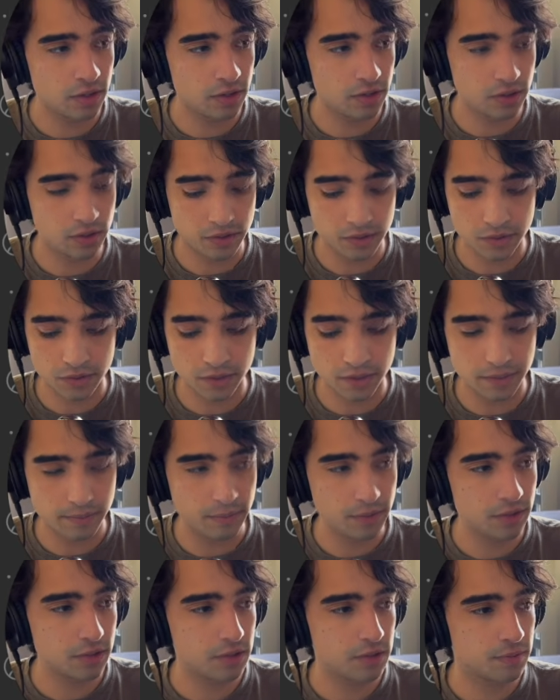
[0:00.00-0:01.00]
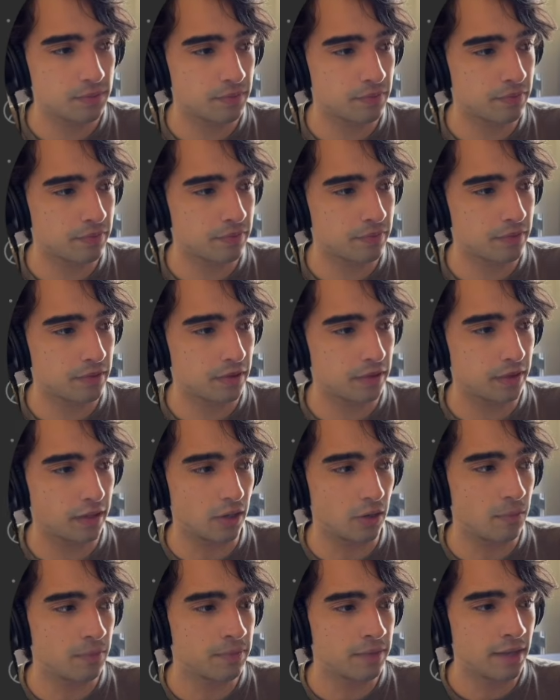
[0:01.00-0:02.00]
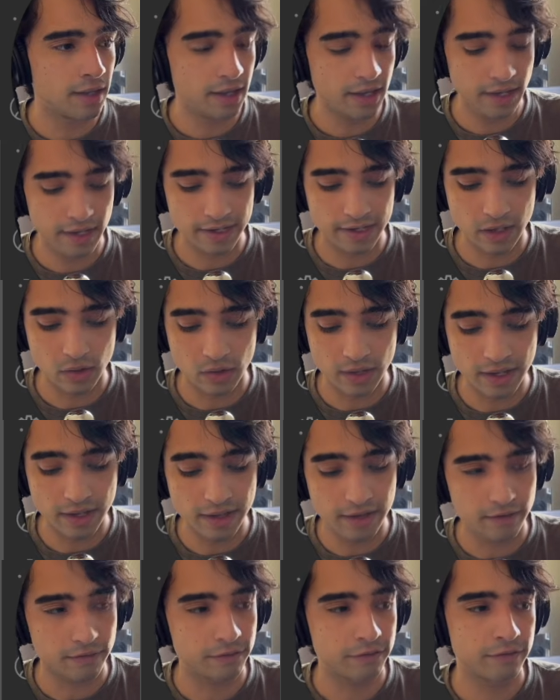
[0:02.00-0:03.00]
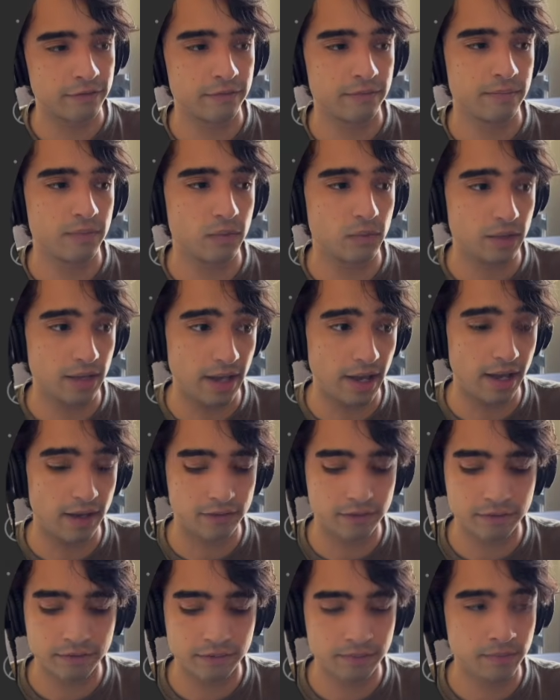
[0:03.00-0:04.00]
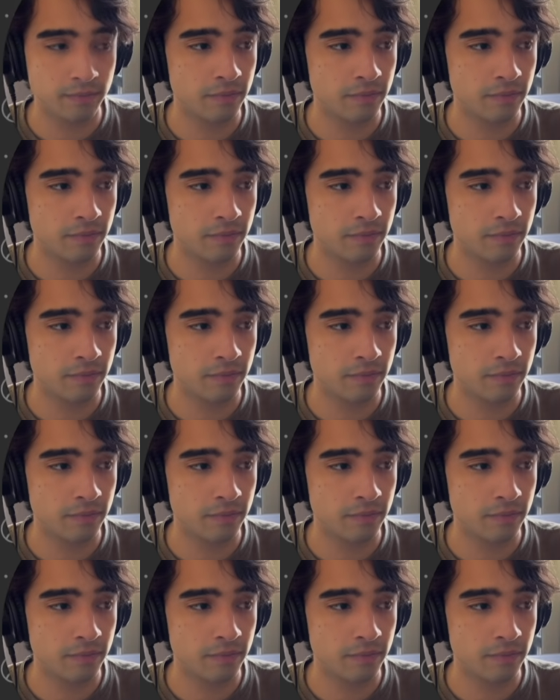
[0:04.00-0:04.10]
user input. There we go. And now if we have